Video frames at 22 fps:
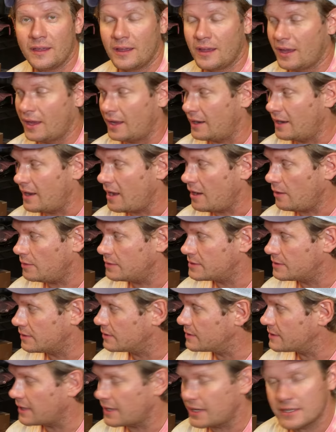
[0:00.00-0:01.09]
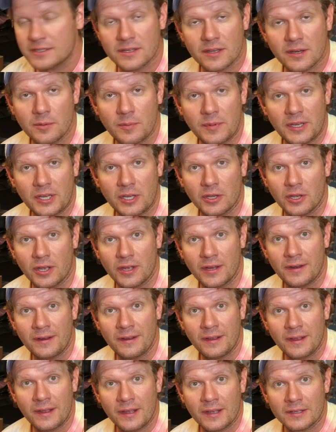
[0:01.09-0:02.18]
and now it looks like it's going to be good.
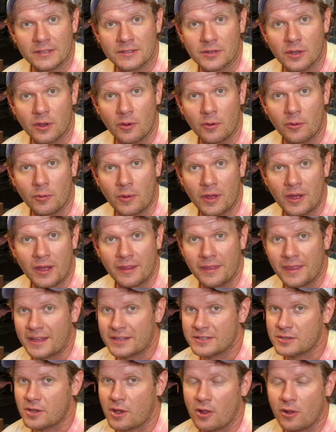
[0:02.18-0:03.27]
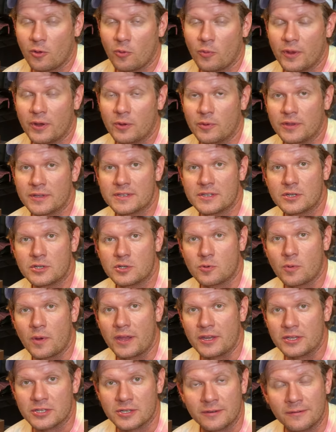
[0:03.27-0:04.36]
So uh, that's all a win-win
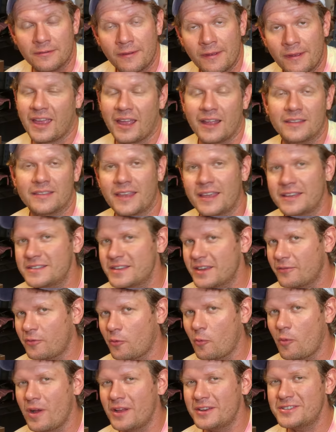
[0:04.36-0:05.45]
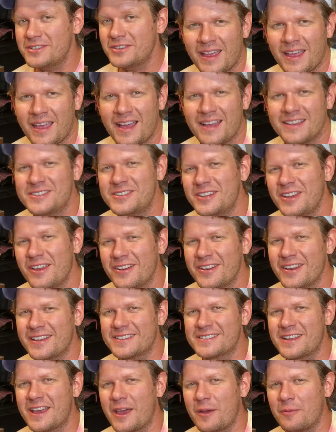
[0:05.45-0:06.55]
situation. And thanks again for watching. I'll see y'all
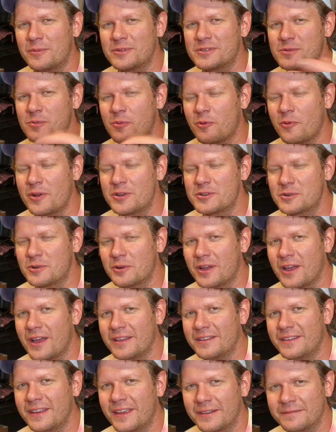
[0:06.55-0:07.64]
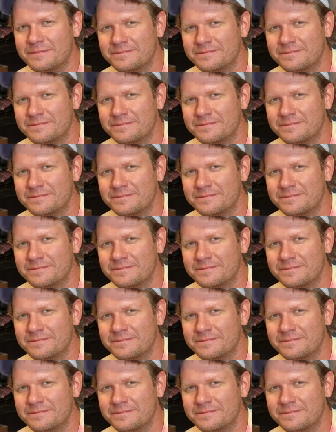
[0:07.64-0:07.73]
next time with some more retro content.